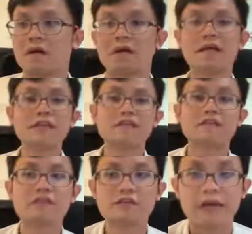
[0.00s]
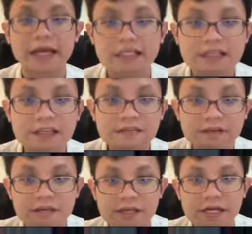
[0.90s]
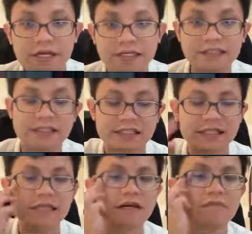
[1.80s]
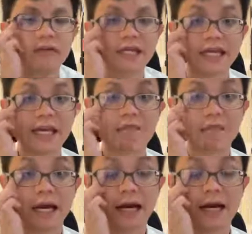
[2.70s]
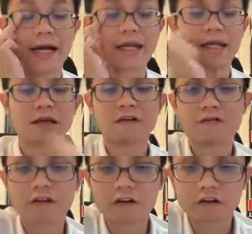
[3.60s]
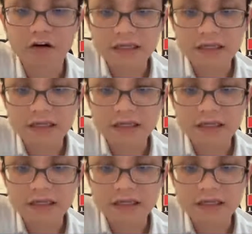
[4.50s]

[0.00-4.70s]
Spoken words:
Okay, so you can see from here, this is the BMI for,